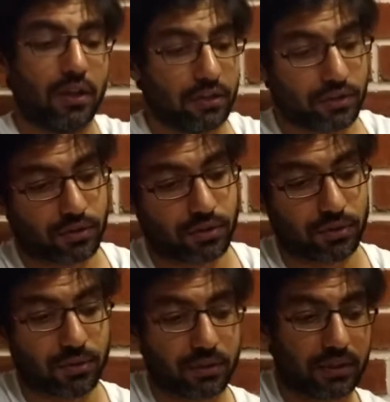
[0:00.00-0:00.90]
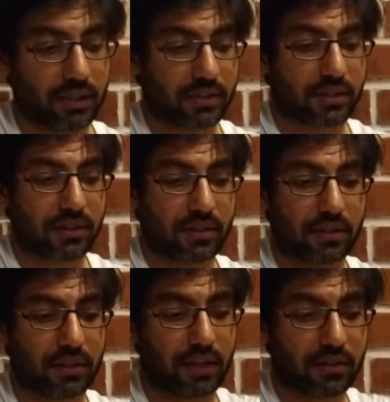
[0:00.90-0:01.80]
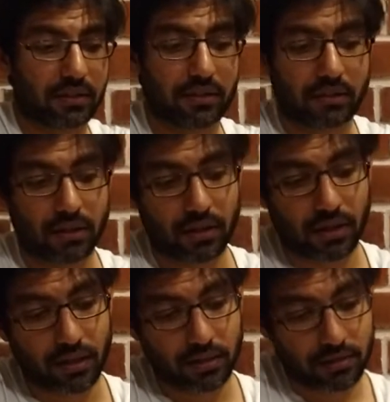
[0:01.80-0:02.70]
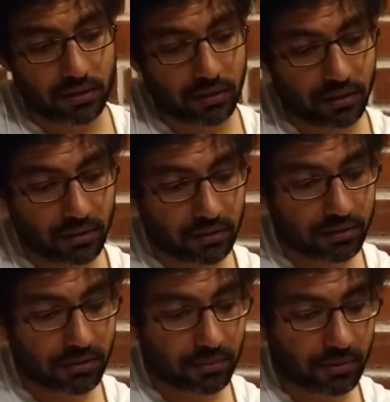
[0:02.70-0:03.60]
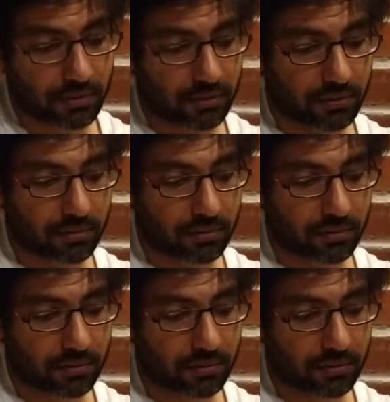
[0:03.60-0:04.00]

So that's that. And this is what you do.